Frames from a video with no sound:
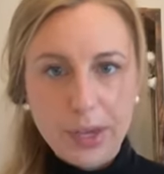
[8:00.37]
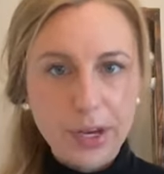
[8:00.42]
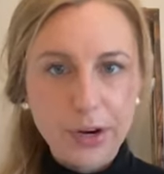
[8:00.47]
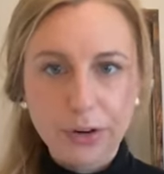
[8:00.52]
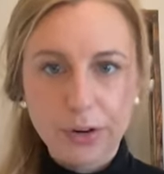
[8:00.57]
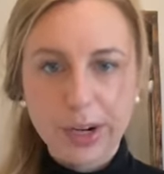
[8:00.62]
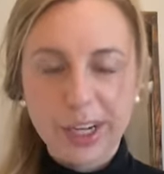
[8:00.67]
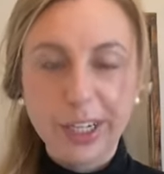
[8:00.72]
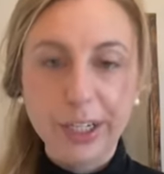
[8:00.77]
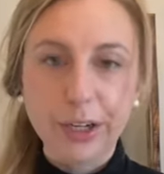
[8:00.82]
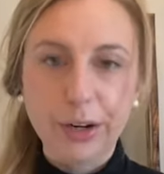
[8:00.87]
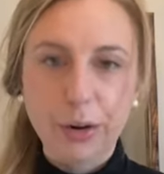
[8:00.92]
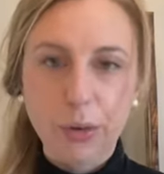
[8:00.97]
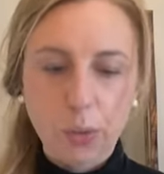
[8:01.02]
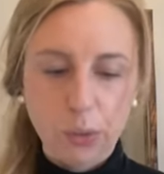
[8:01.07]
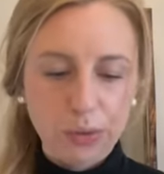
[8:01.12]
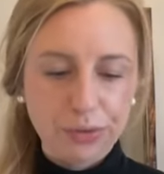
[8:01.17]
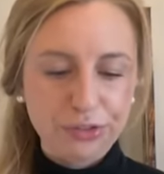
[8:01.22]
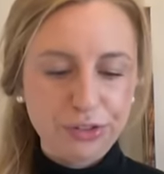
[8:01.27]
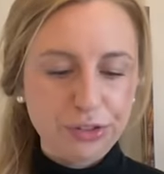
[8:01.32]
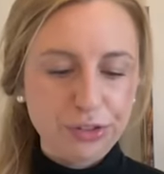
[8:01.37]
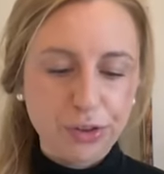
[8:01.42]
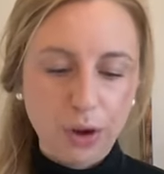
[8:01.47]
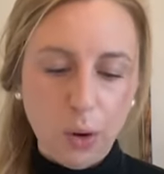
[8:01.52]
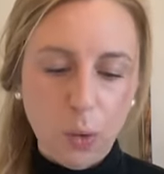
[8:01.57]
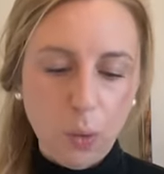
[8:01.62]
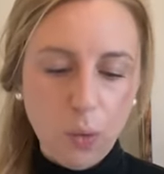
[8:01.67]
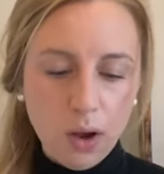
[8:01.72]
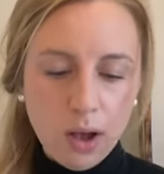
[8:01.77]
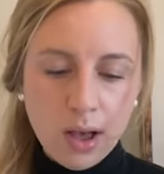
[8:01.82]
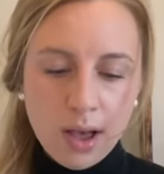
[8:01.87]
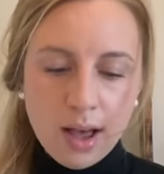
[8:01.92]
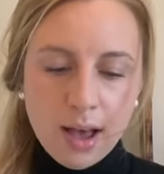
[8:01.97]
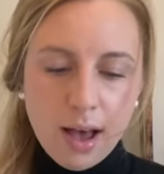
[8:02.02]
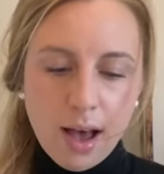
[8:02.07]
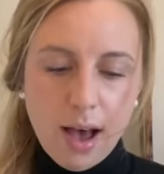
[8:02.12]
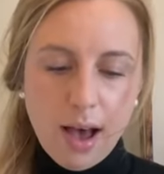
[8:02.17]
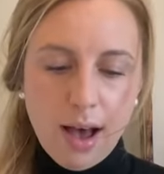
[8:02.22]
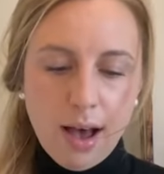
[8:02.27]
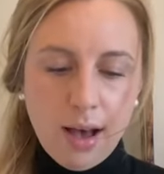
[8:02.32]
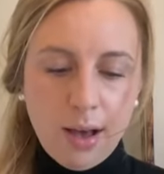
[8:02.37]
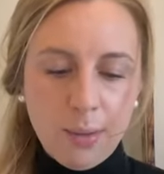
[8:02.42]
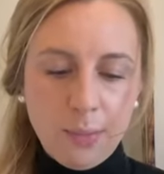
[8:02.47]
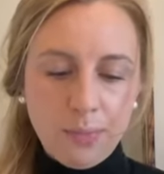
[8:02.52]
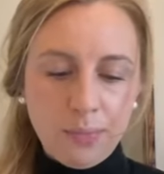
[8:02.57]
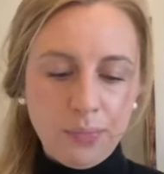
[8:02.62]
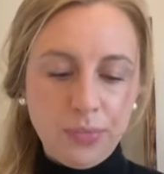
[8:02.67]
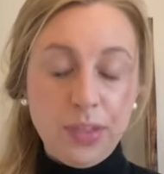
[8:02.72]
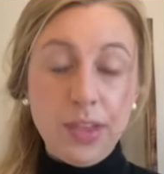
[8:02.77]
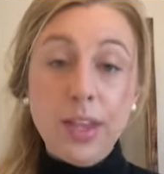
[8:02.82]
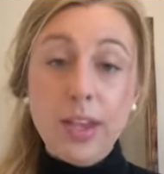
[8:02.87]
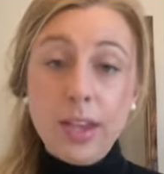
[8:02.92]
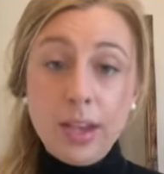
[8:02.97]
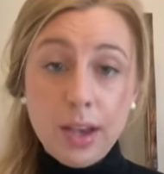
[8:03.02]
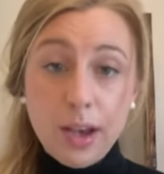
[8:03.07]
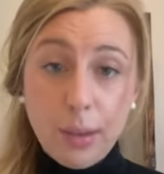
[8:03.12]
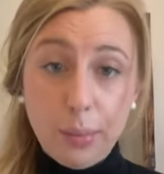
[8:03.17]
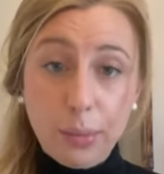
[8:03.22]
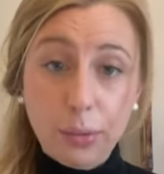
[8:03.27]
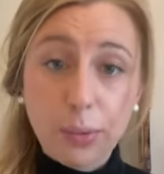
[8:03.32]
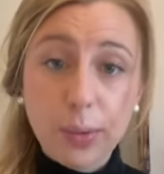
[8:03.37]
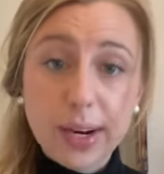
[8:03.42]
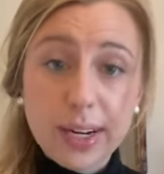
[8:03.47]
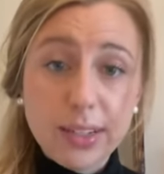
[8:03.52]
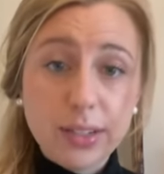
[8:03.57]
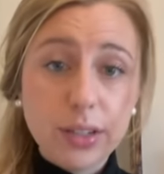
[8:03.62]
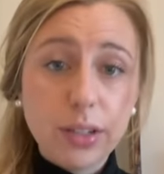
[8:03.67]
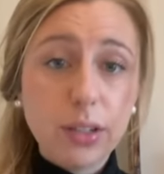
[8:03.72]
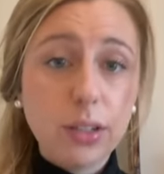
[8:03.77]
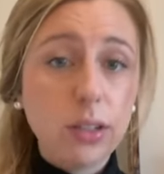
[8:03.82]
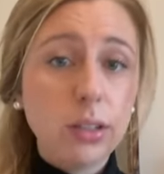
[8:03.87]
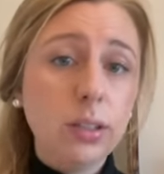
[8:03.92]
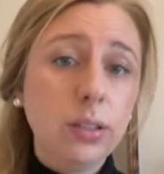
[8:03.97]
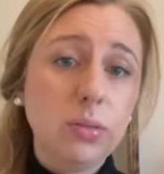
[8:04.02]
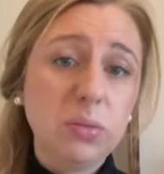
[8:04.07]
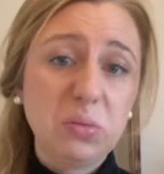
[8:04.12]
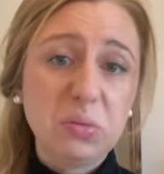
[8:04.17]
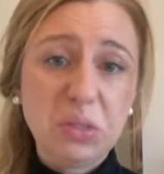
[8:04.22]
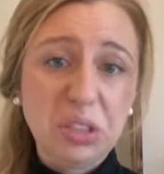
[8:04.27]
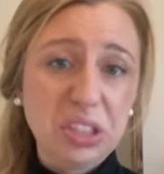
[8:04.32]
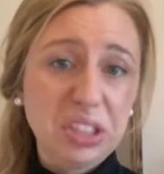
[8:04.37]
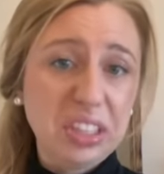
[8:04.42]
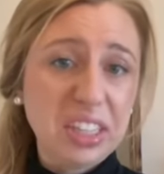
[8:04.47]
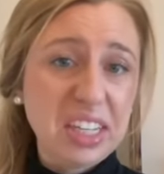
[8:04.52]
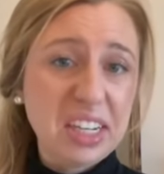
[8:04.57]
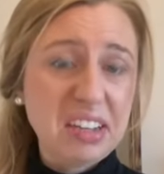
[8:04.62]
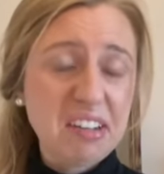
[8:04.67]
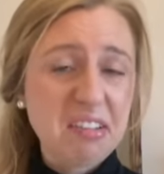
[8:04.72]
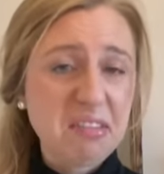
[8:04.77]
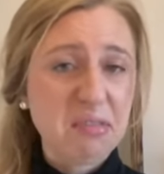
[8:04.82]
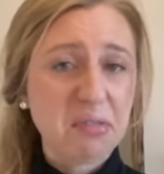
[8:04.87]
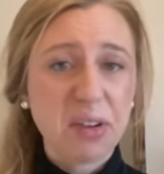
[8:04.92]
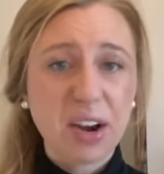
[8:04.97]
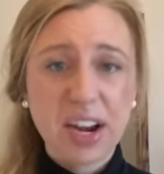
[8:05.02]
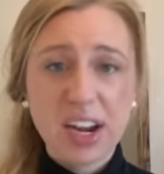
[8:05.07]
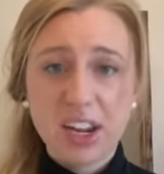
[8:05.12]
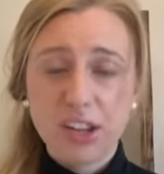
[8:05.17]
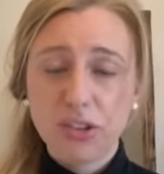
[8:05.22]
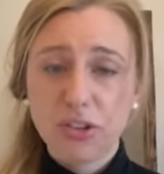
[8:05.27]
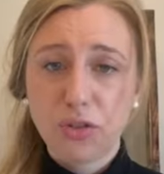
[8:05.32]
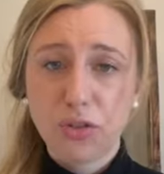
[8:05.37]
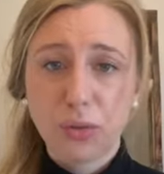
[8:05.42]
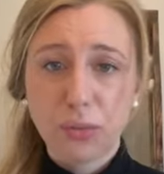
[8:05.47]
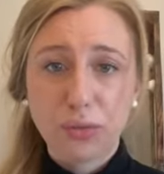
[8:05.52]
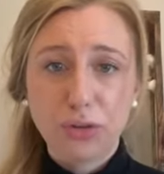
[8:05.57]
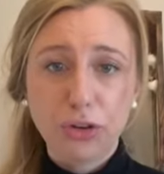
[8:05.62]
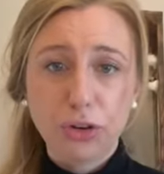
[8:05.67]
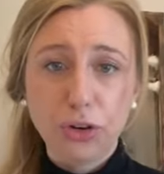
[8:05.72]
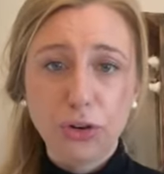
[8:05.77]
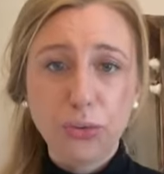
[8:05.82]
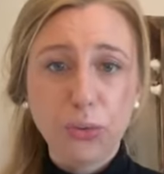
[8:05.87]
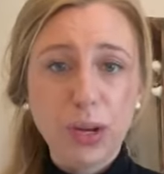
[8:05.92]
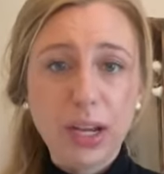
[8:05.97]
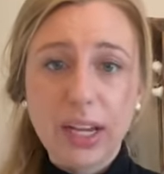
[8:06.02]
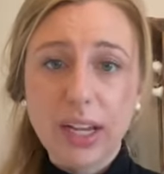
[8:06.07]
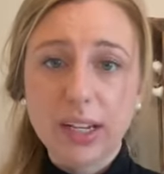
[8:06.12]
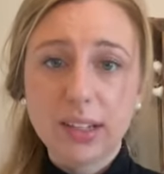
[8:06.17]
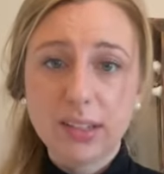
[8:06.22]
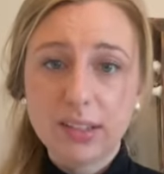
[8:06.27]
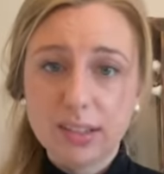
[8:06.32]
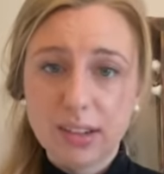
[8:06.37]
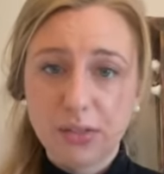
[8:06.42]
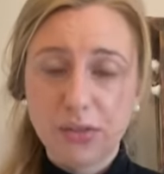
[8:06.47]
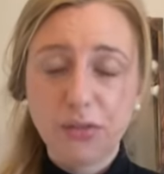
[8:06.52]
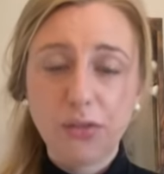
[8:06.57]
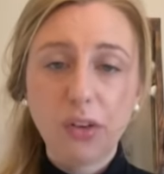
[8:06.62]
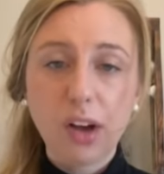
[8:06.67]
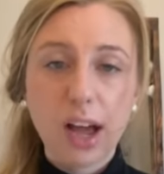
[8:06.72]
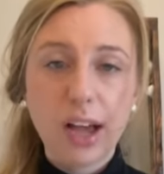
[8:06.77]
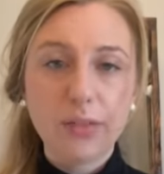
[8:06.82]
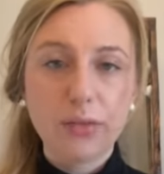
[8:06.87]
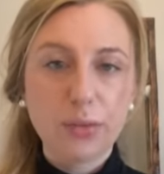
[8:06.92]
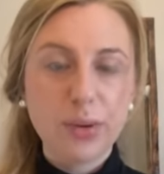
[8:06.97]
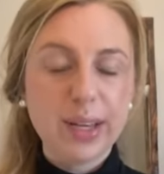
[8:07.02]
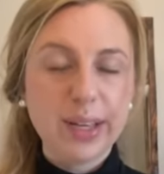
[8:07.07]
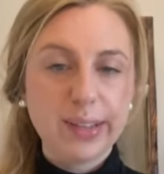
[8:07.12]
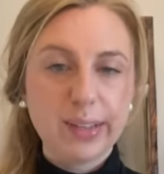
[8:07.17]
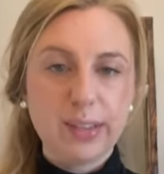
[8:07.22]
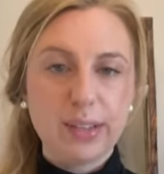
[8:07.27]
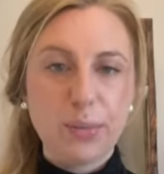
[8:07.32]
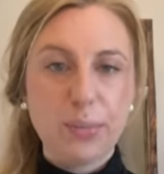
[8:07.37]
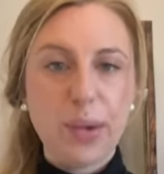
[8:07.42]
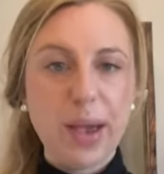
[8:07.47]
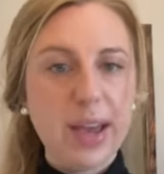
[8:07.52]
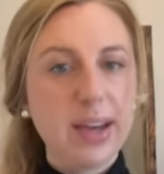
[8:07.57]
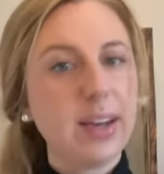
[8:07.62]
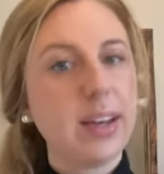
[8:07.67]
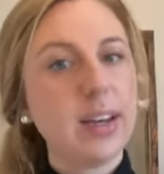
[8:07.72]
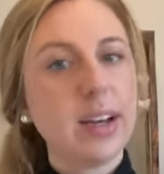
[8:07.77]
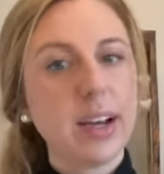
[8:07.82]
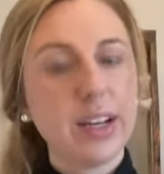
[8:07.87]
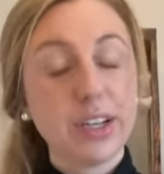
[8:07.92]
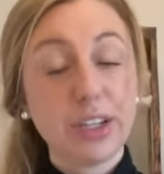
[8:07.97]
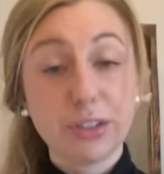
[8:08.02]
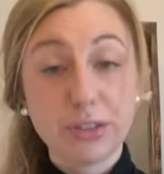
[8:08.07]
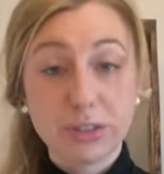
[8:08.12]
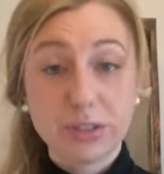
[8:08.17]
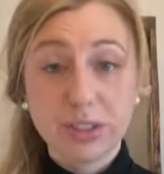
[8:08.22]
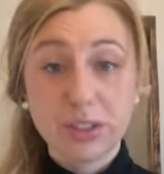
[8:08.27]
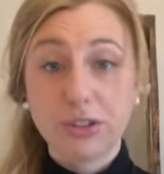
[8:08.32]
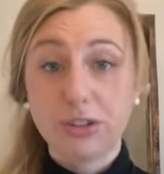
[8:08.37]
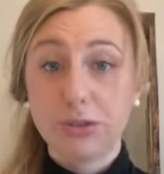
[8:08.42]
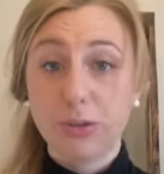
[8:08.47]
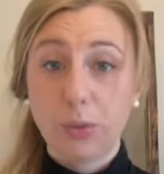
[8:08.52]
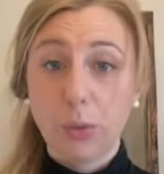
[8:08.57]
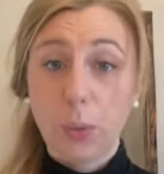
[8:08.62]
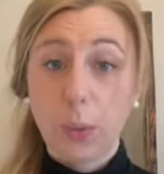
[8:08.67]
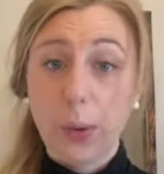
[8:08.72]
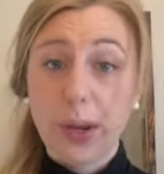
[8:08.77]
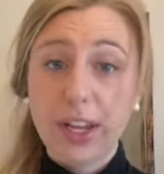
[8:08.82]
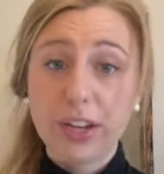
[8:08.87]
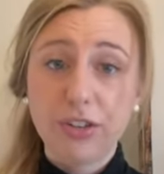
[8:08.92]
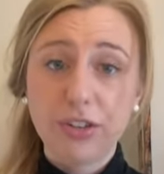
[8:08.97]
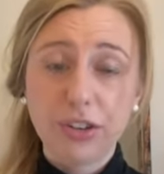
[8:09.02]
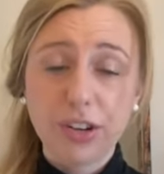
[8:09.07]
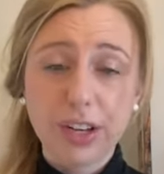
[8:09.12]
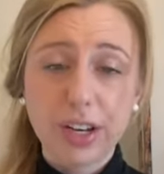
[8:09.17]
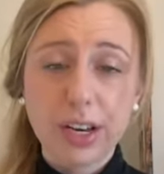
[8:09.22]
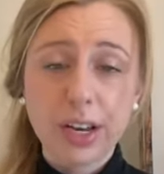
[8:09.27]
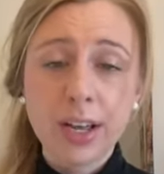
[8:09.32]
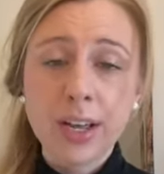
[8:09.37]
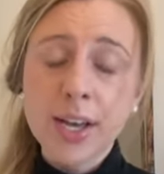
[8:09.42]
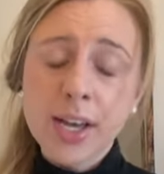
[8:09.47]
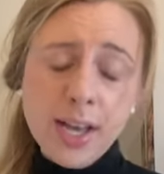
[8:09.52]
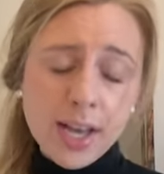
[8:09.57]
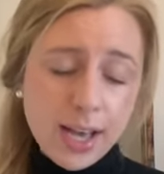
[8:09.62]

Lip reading: period or so. The appraisal really can range from 2 weeks to 5 weeks, depending on your situation.